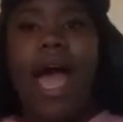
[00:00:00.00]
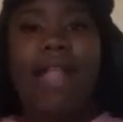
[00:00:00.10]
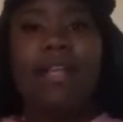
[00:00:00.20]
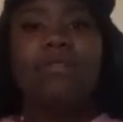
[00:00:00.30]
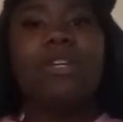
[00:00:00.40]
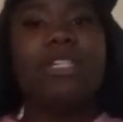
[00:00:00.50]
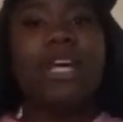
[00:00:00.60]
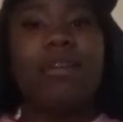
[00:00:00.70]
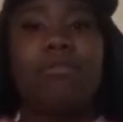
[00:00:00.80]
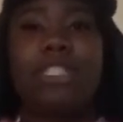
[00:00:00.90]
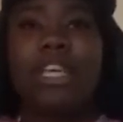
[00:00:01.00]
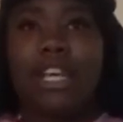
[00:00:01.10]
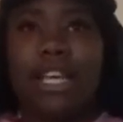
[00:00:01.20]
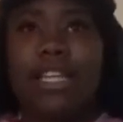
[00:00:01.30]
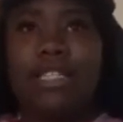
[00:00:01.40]
didn't really take him
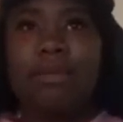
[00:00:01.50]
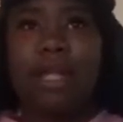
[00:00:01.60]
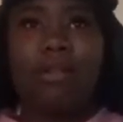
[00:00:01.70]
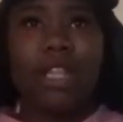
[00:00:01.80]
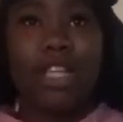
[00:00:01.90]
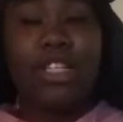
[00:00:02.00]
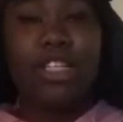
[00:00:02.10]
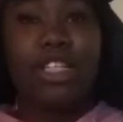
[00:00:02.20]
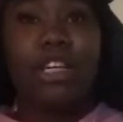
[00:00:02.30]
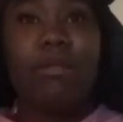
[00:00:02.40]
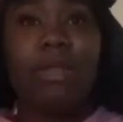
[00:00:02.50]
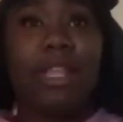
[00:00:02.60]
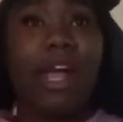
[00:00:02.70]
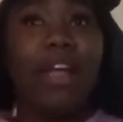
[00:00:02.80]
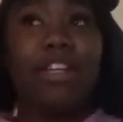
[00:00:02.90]
serious about the relationship, and
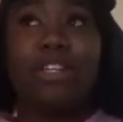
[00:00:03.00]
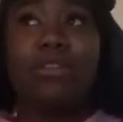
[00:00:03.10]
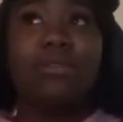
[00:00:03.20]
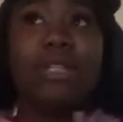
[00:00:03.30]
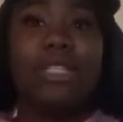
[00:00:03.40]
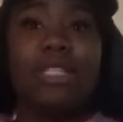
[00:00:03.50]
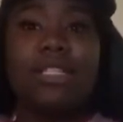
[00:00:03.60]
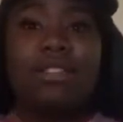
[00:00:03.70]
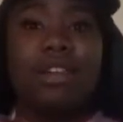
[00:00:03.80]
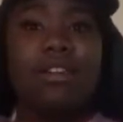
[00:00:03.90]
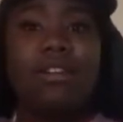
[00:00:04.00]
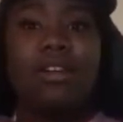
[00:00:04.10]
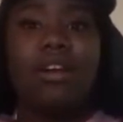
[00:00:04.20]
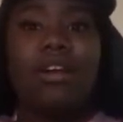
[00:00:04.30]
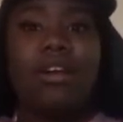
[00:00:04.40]
then I just wasn't,
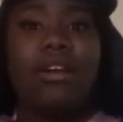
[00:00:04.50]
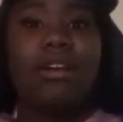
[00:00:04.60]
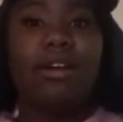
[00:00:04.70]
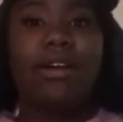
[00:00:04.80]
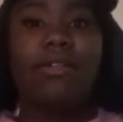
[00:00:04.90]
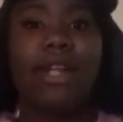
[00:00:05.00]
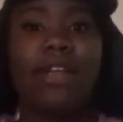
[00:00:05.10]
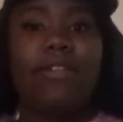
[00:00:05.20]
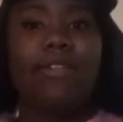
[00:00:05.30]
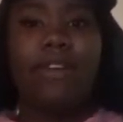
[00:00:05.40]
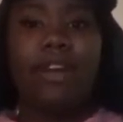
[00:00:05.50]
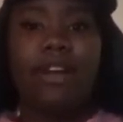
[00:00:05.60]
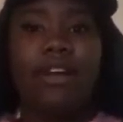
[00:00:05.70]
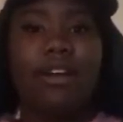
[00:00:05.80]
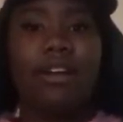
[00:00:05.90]
ready for.
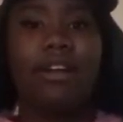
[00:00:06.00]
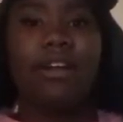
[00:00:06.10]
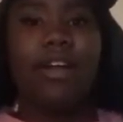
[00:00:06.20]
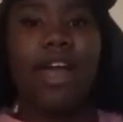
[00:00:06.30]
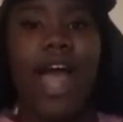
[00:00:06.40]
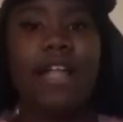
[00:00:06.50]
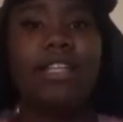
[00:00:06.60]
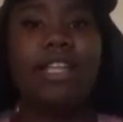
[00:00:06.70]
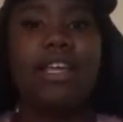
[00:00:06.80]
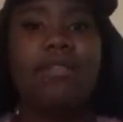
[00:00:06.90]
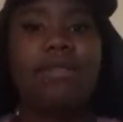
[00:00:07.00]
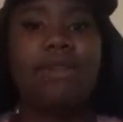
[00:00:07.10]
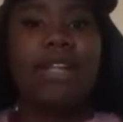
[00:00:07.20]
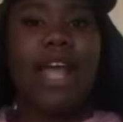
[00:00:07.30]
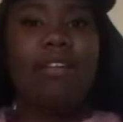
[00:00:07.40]
I didn't think he was
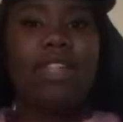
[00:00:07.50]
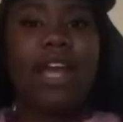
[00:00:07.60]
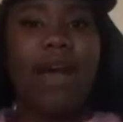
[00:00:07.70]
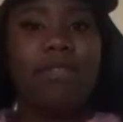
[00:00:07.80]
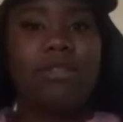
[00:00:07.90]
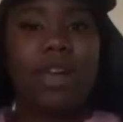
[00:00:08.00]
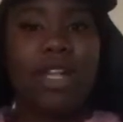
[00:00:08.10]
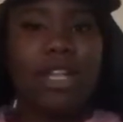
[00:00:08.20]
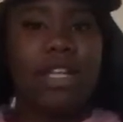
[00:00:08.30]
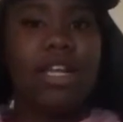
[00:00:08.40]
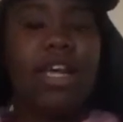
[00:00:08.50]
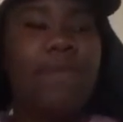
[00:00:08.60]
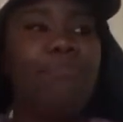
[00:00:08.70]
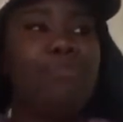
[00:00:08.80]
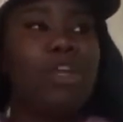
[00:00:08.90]
ready. I don't think I was ready.
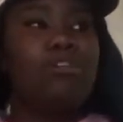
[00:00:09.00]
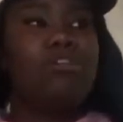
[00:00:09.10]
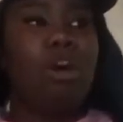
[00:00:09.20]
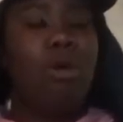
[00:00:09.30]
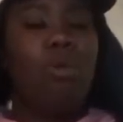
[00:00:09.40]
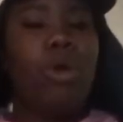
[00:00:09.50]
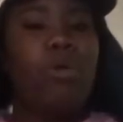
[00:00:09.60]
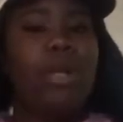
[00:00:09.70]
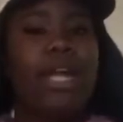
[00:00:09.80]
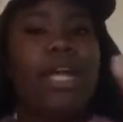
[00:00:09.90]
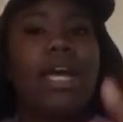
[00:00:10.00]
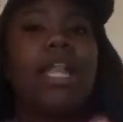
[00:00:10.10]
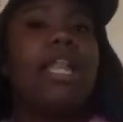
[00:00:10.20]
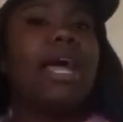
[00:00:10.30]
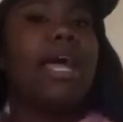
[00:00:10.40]
So we wouldn't
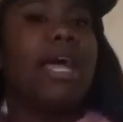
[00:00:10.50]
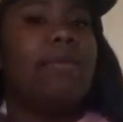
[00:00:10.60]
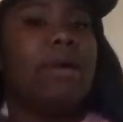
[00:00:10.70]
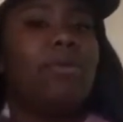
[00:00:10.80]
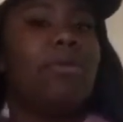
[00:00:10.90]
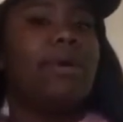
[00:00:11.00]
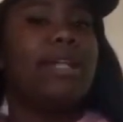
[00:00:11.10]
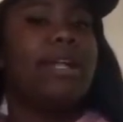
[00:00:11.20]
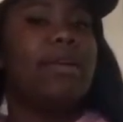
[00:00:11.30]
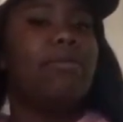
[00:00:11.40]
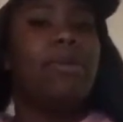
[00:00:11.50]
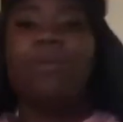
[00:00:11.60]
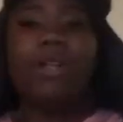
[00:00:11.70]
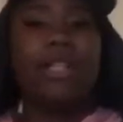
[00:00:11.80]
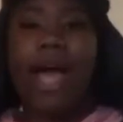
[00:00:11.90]
claim, like we would
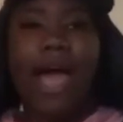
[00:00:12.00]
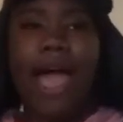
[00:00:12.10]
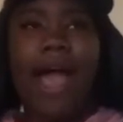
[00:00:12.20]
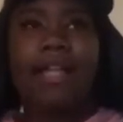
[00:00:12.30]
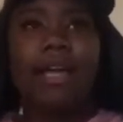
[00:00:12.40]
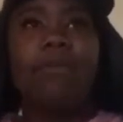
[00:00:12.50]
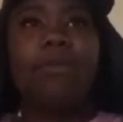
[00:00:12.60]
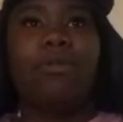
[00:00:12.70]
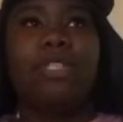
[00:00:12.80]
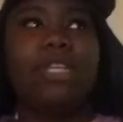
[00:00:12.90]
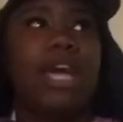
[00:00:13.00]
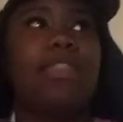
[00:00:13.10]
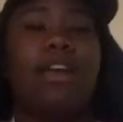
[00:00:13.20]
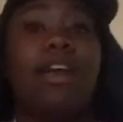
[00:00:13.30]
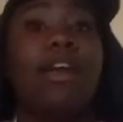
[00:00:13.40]
not act like we were together